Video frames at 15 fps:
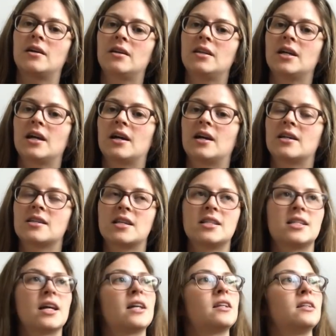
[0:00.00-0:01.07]
yeah, as I
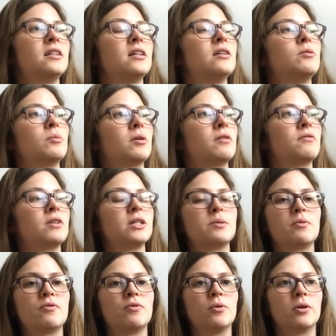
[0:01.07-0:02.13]
said, I knitted one of these
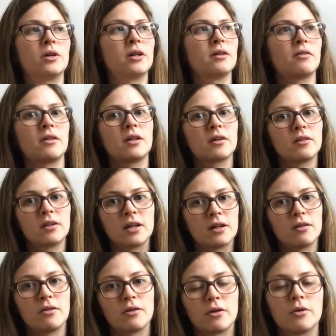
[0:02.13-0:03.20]
before, and I think I'll knit
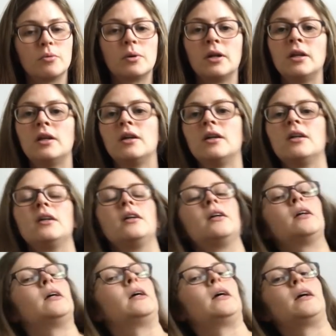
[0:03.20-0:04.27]
a third one.
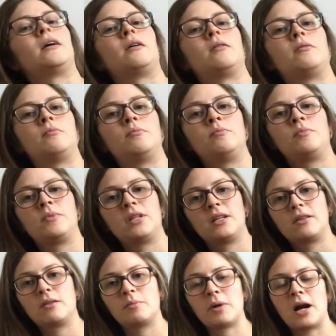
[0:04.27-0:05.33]

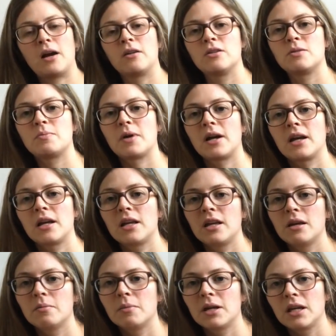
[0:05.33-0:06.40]
The pattern's by
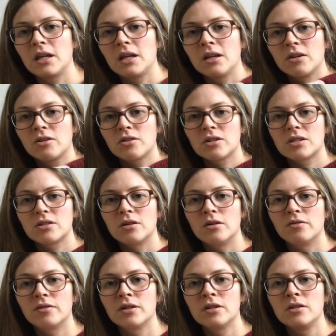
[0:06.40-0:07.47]
Amy
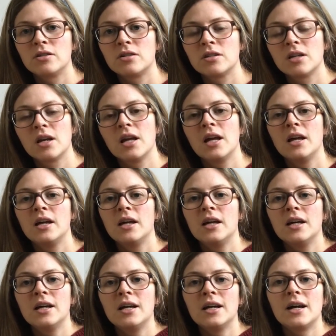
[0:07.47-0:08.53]
Christoffers,
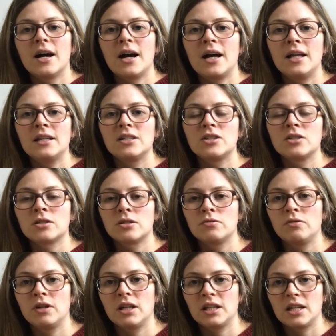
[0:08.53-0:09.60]
and it's just a
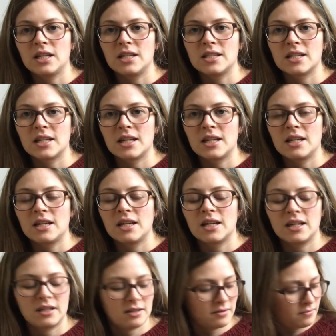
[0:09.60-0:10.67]
really easy,
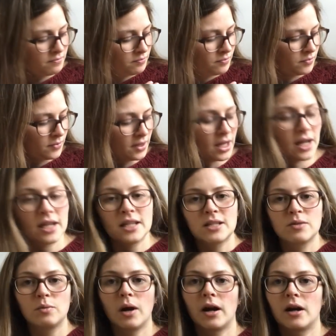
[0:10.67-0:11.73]

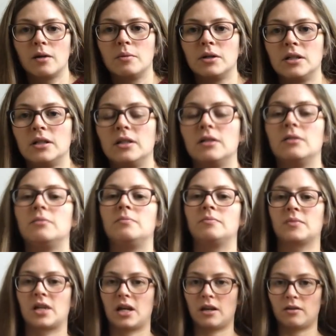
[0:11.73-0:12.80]
nice, wearable,
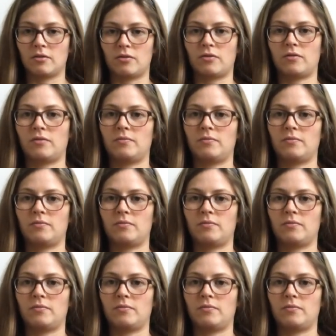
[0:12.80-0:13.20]
kind of